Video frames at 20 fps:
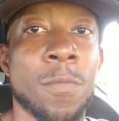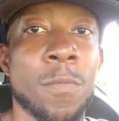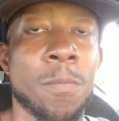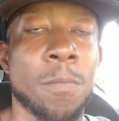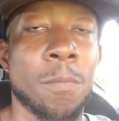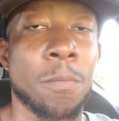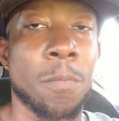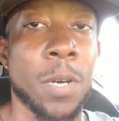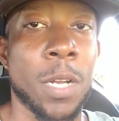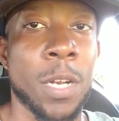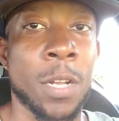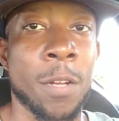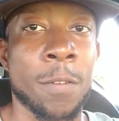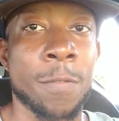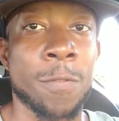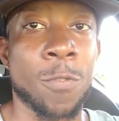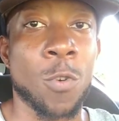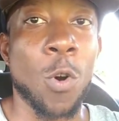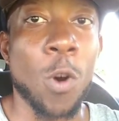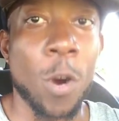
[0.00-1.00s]
But
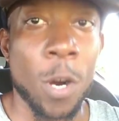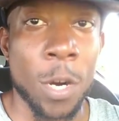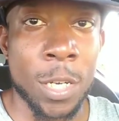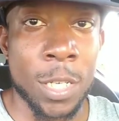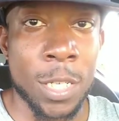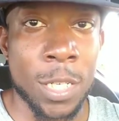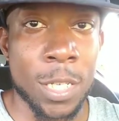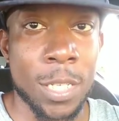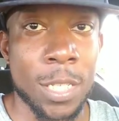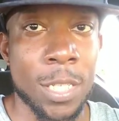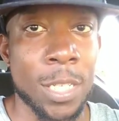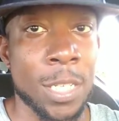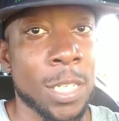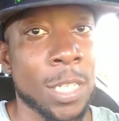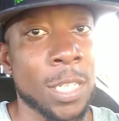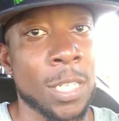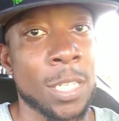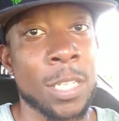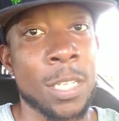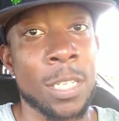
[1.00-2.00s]
of course, this
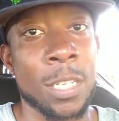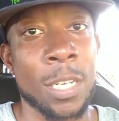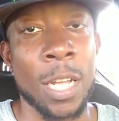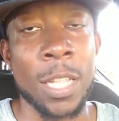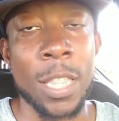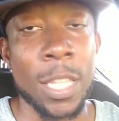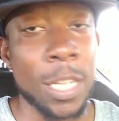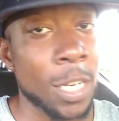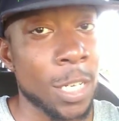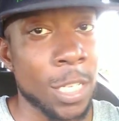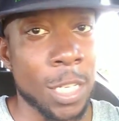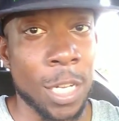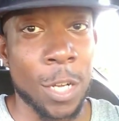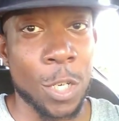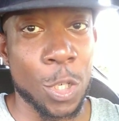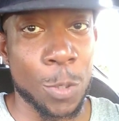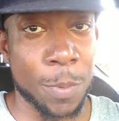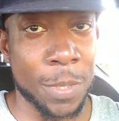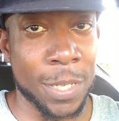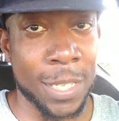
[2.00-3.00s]
is nothing is
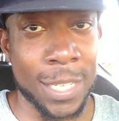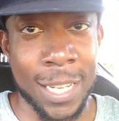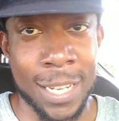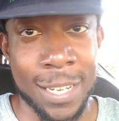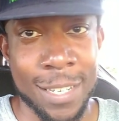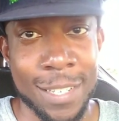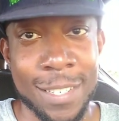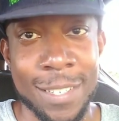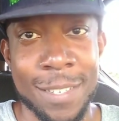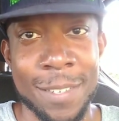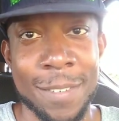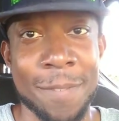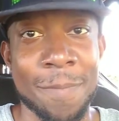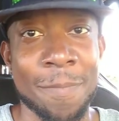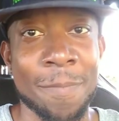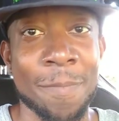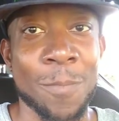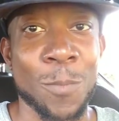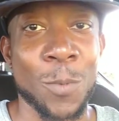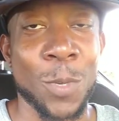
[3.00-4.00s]
100%
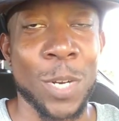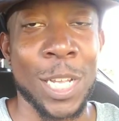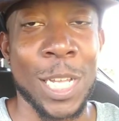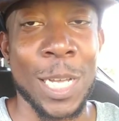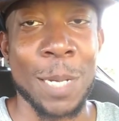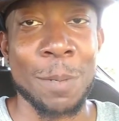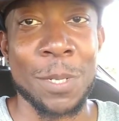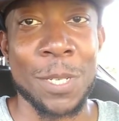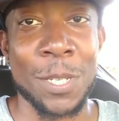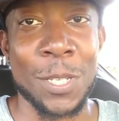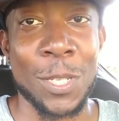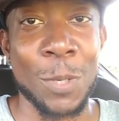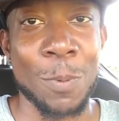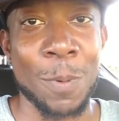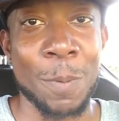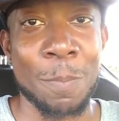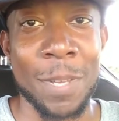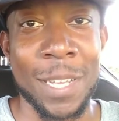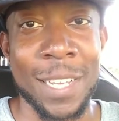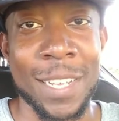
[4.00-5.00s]
when it comes to
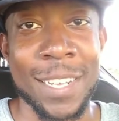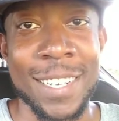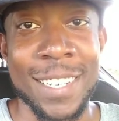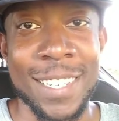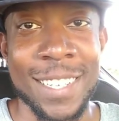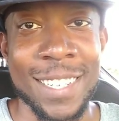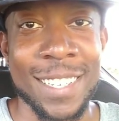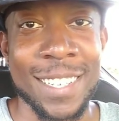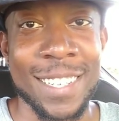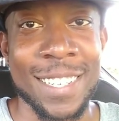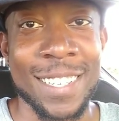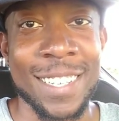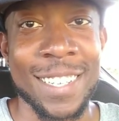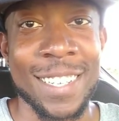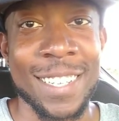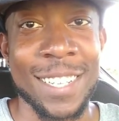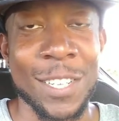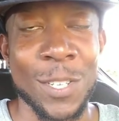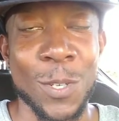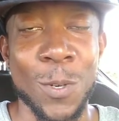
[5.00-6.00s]
human beings.
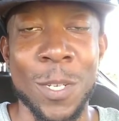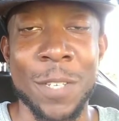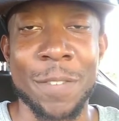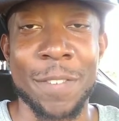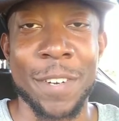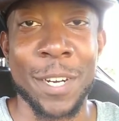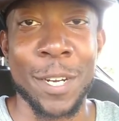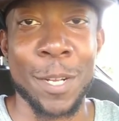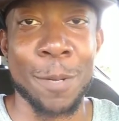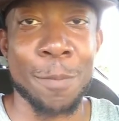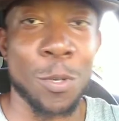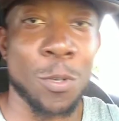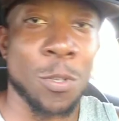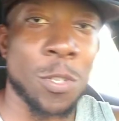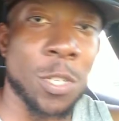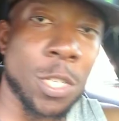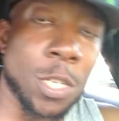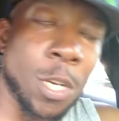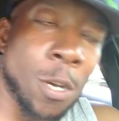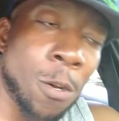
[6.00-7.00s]
It's always variable.
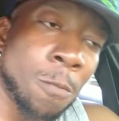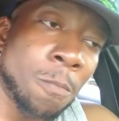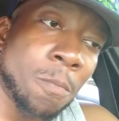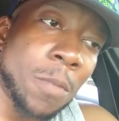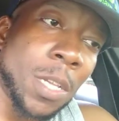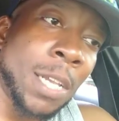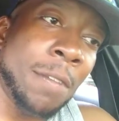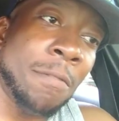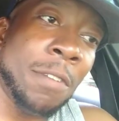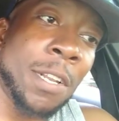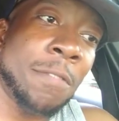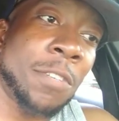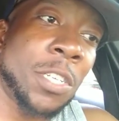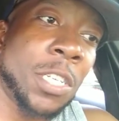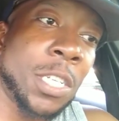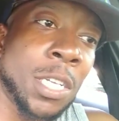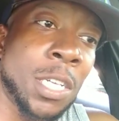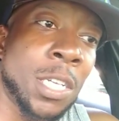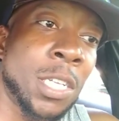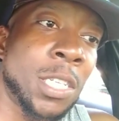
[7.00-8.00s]
So even if
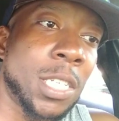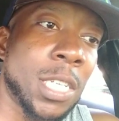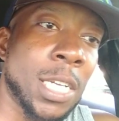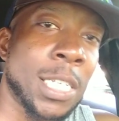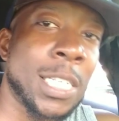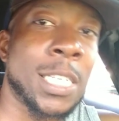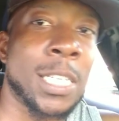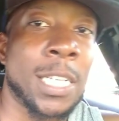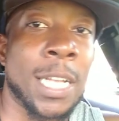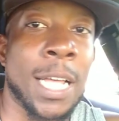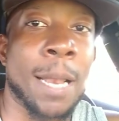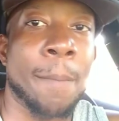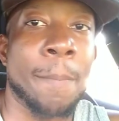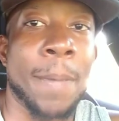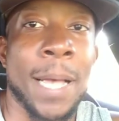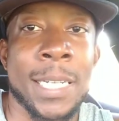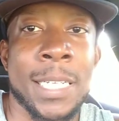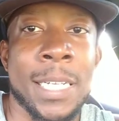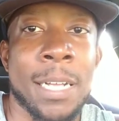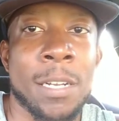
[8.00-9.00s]
she says it's not a
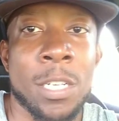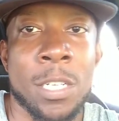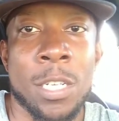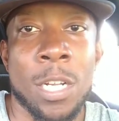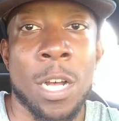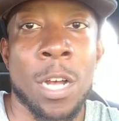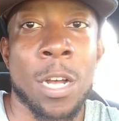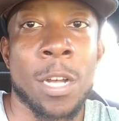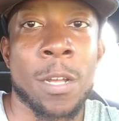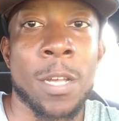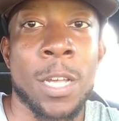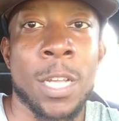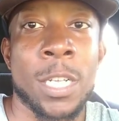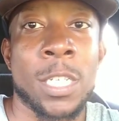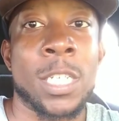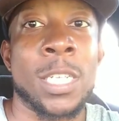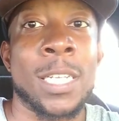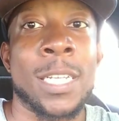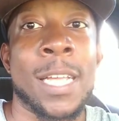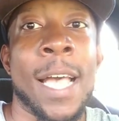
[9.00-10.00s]
bad time to talk and
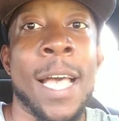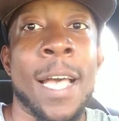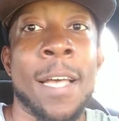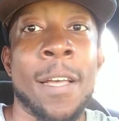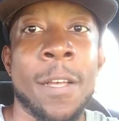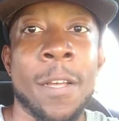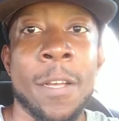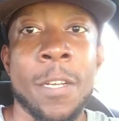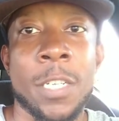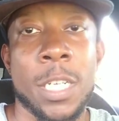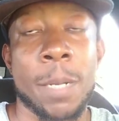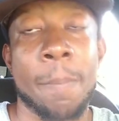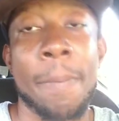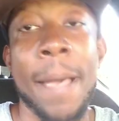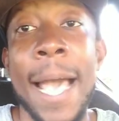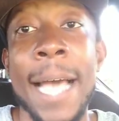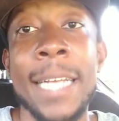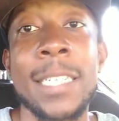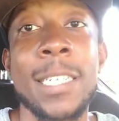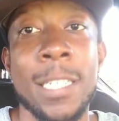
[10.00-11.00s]
she she
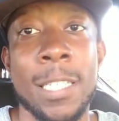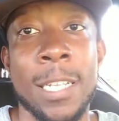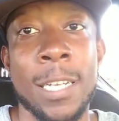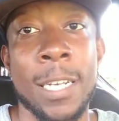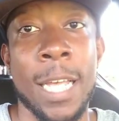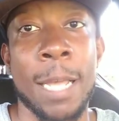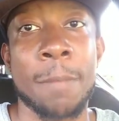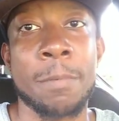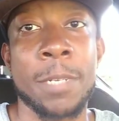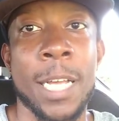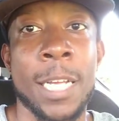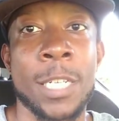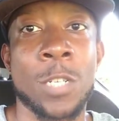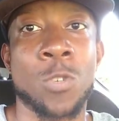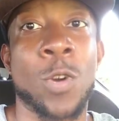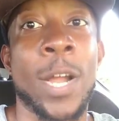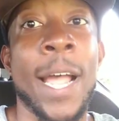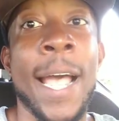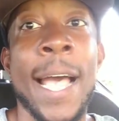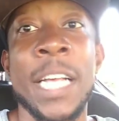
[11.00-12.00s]
passes the name test
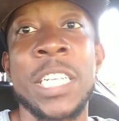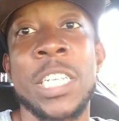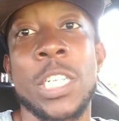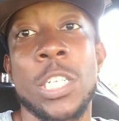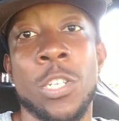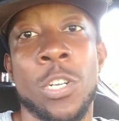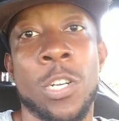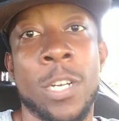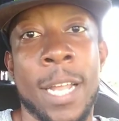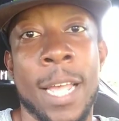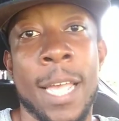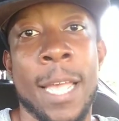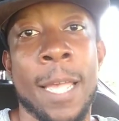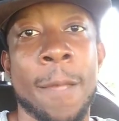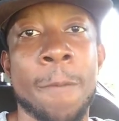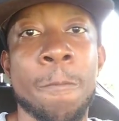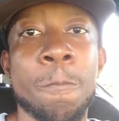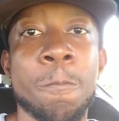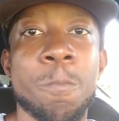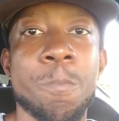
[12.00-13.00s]
or asks your
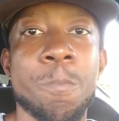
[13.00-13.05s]
name,